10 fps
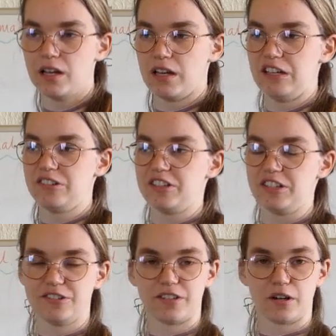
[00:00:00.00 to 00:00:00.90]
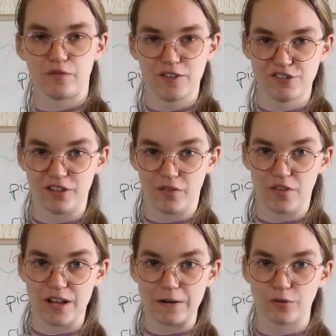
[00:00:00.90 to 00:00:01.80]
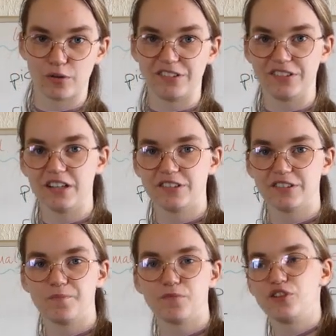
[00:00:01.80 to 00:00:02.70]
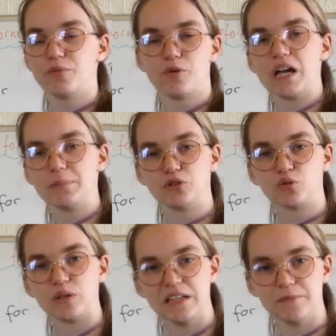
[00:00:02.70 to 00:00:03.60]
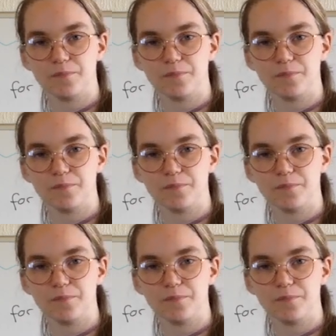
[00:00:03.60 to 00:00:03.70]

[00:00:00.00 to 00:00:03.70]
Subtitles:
Is this an official thing? Or is this somewhere in between?